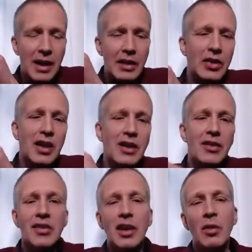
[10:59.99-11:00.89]

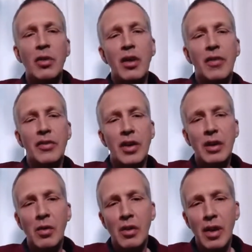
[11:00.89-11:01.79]
Einstein's theory of
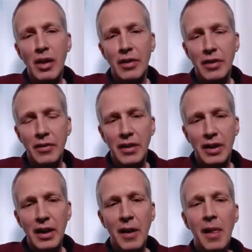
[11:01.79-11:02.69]
general
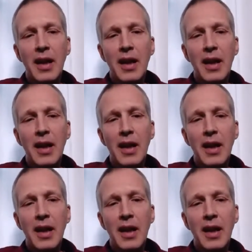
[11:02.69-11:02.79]
relativity,